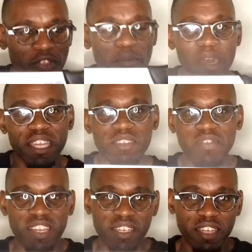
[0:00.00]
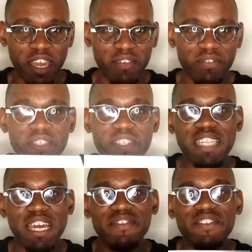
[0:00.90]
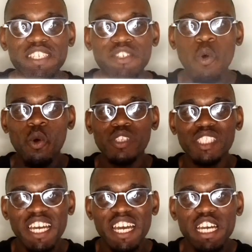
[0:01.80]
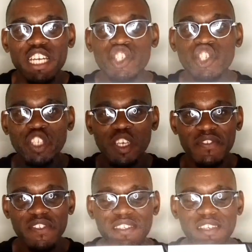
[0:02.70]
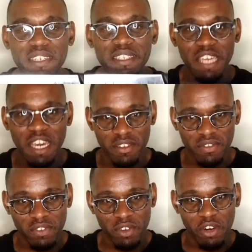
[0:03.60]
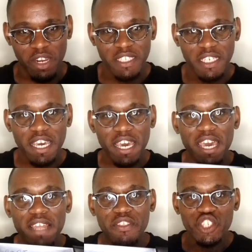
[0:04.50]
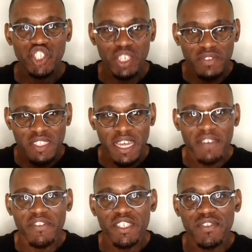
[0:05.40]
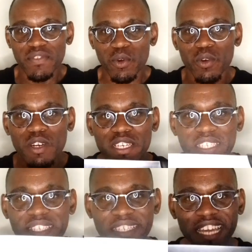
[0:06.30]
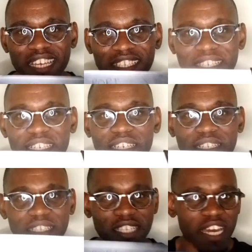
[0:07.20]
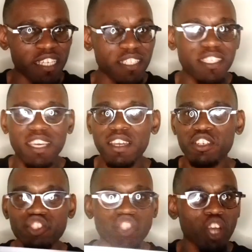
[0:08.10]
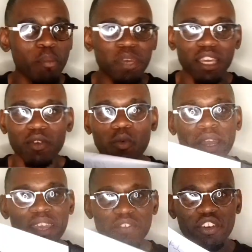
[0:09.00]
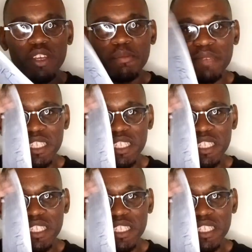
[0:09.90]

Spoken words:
the main event knife. This knife is called a chef's knife. Alright, this chef's knife is for slicing, dicing, chopping, whatever it